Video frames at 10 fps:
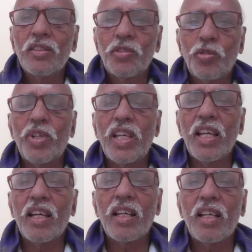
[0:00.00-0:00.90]
So
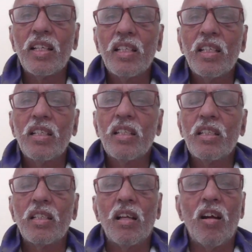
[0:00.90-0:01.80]
here,
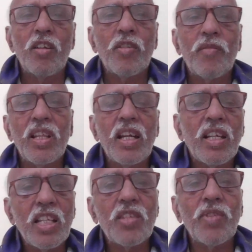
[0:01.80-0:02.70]
Ayurveda
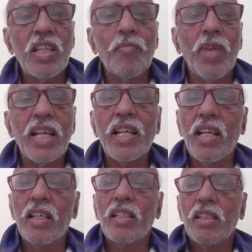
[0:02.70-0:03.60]
deals with the
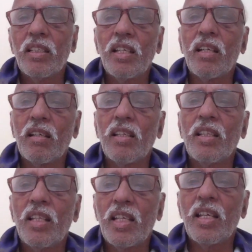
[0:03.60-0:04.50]
mind. Here
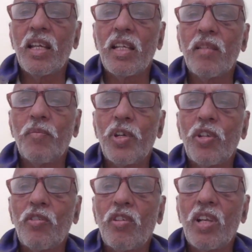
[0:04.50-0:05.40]
in
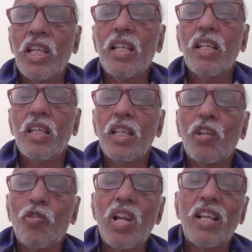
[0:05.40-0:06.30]
particularly, the
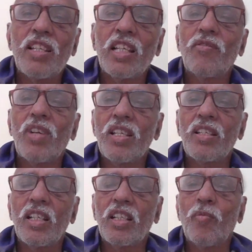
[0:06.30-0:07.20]
guna, sattva,
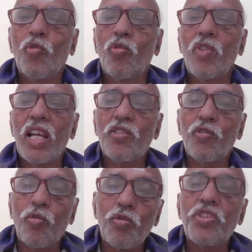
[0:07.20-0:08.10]
rajas and tamo guna is
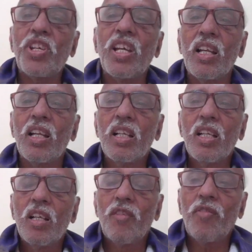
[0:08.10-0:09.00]
crucial
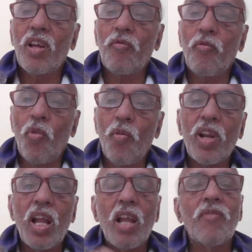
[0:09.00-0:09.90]
for
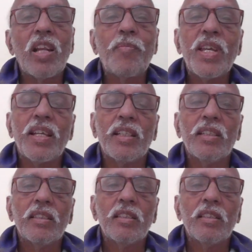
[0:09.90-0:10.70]
overall well-being.